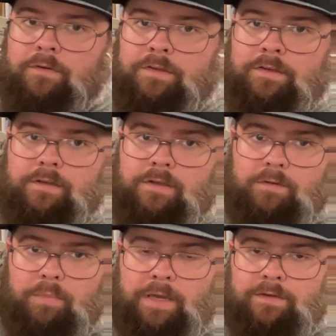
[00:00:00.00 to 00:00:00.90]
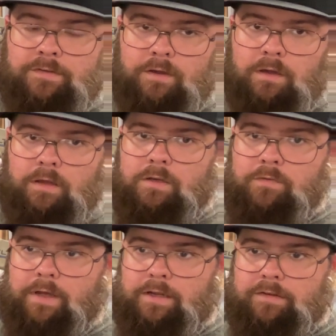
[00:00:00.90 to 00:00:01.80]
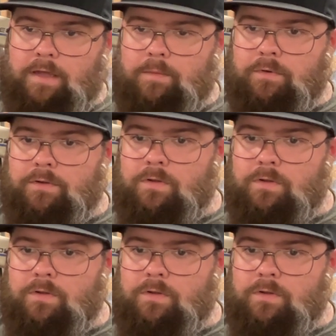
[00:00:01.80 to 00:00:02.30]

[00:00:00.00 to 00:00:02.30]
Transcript: since it is a bandsaw and you've got a table,